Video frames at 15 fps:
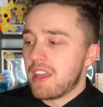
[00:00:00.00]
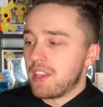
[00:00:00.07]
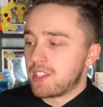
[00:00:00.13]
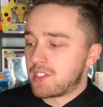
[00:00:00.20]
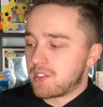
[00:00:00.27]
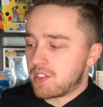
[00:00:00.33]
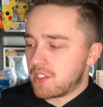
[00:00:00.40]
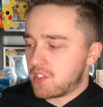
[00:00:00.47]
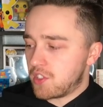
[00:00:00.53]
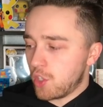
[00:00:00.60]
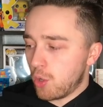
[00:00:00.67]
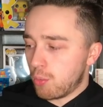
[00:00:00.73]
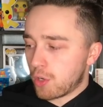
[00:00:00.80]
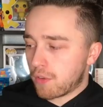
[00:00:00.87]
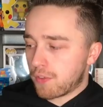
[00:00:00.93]
This is the
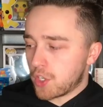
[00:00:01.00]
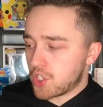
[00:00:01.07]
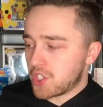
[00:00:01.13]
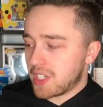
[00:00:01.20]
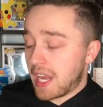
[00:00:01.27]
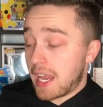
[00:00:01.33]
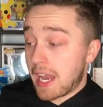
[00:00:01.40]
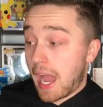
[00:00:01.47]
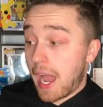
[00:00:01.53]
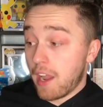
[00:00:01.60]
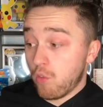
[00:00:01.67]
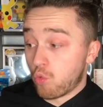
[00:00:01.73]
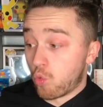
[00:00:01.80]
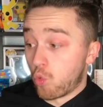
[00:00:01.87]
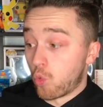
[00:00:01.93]
Steelbook version, and
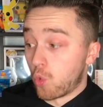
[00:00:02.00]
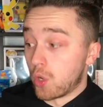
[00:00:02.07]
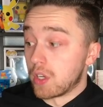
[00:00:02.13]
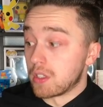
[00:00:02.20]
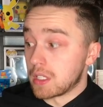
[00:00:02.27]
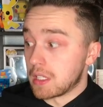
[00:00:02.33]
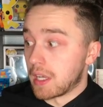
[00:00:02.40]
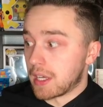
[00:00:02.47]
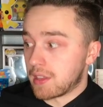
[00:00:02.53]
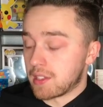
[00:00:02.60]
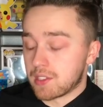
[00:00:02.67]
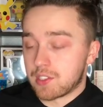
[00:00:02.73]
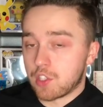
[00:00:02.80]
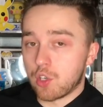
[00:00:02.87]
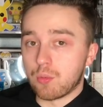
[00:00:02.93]
I really like
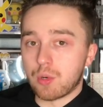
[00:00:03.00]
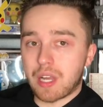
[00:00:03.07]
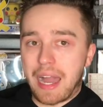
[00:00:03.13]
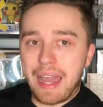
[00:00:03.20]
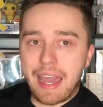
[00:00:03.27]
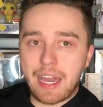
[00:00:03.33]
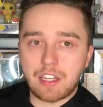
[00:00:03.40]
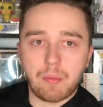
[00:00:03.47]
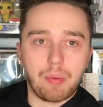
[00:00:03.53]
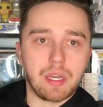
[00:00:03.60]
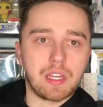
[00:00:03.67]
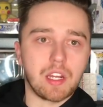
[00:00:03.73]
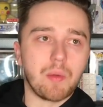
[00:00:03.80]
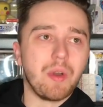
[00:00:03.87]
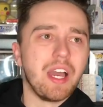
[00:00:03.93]
the Steelbook. I had to
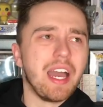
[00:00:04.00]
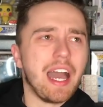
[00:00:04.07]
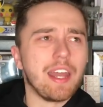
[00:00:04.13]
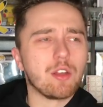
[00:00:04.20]
pick it up.